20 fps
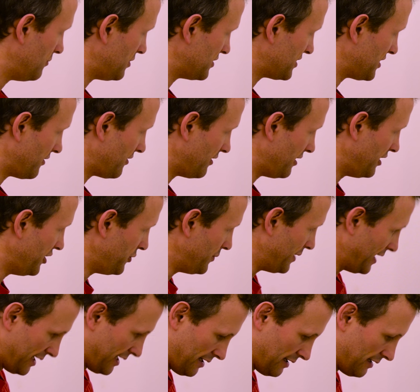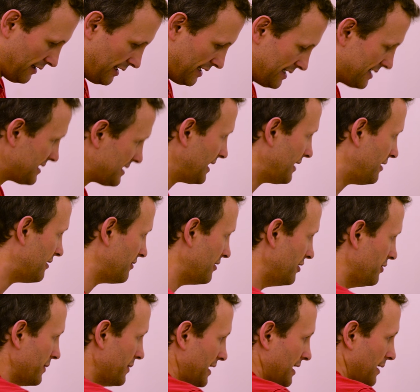what's our alumina colour? Let's say our
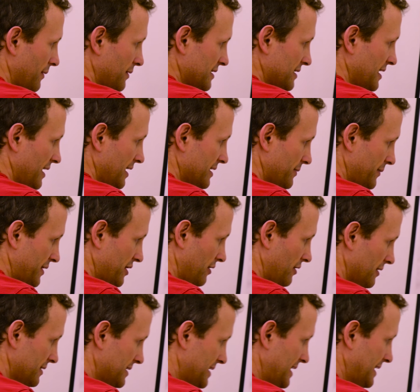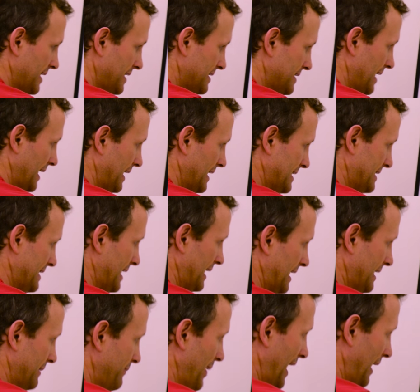alumina colour's here. So we've got our
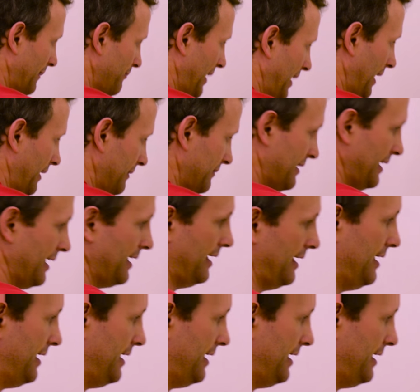ziggy back thing